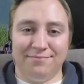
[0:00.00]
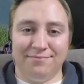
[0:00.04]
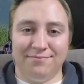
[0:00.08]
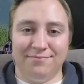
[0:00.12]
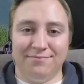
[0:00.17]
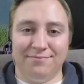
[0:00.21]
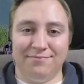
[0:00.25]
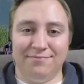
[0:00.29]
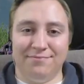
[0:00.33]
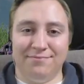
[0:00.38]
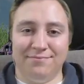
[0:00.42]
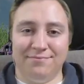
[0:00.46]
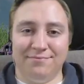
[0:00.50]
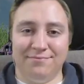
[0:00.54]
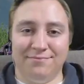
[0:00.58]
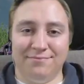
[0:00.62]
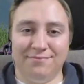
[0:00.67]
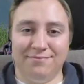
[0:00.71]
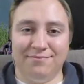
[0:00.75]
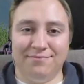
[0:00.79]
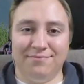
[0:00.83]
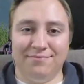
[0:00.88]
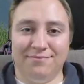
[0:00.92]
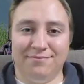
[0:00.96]

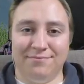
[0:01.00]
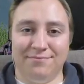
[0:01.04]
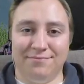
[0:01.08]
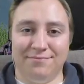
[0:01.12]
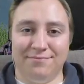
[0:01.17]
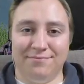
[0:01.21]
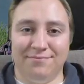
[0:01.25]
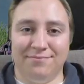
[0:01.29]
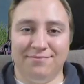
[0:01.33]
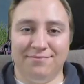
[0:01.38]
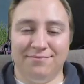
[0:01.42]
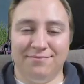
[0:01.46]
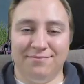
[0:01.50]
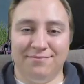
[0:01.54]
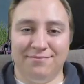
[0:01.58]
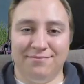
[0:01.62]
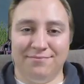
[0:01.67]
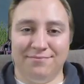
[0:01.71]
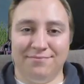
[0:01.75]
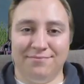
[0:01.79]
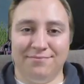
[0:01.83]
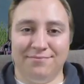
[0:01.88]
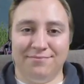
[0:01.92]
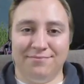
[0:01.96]

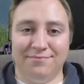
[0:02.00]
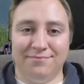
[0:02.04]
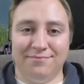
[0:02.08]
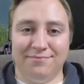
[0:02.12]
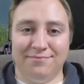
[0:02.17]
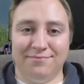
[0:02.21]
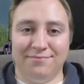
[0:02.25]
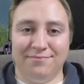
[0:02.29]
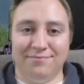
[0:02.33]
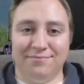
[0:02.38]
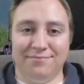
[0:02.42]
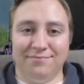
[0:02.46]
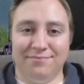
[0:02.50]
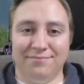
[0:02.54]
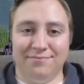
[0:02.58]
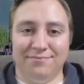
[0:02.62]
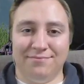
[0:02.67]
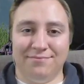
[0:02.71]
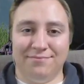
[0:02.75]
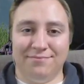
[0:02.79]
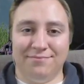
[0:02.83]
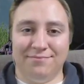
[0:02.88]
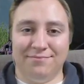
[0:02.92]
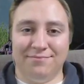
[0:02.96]

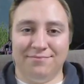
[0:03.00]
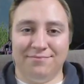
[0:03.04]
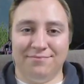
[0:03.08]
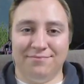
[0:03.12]
(not speaking)